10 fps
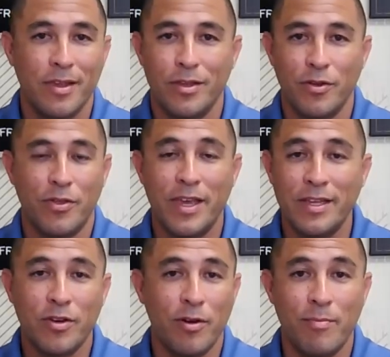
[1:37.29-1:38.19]
you know
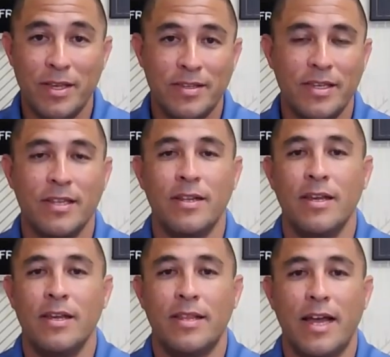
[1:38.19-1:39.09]
things aren't missing
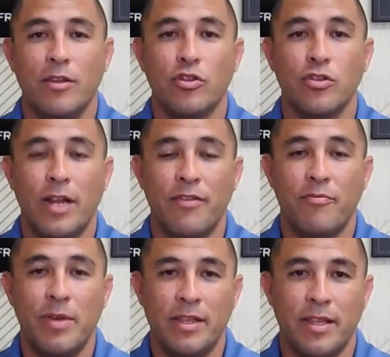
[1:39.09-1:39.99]
that should
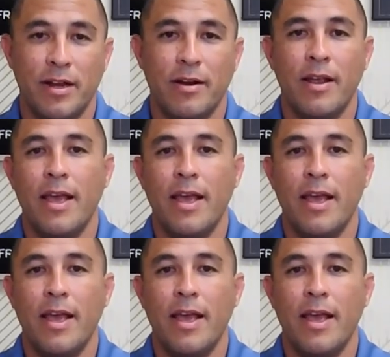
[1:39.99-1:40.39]
have been there